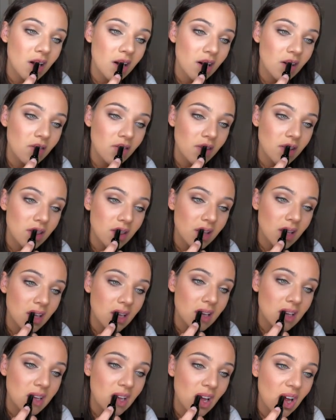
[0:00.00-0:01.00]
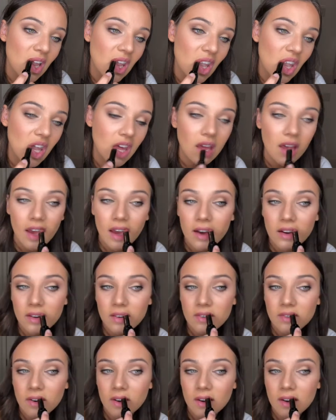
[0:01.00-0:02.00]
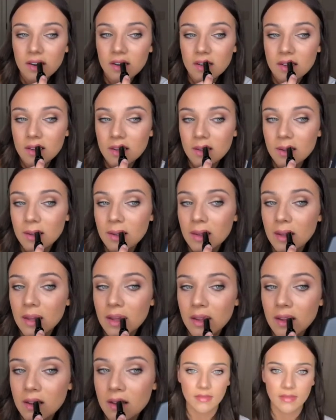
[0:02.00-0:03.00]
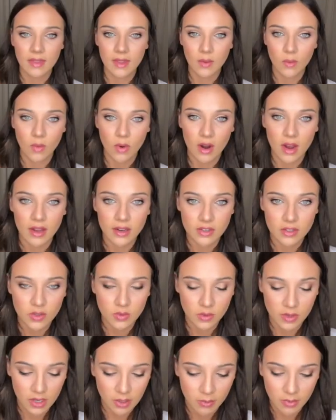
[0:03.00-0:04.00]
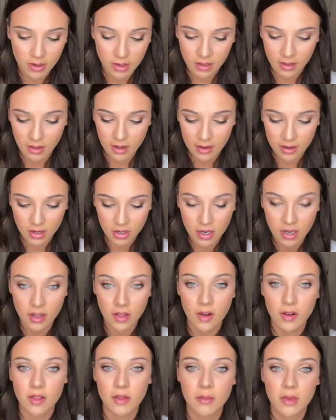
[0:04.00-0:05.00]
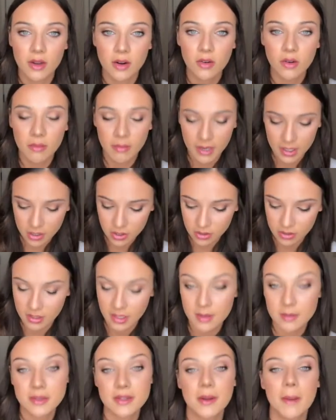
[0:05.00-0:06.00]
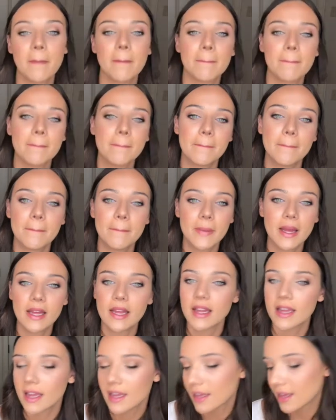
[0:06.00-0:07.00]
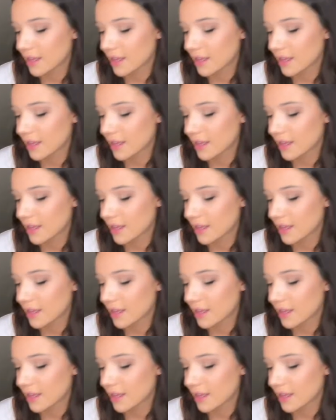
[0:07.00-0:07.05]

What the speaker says: I put this on the outer parts, and then watch when you put a lighter color in the middle, it makes your lips look big.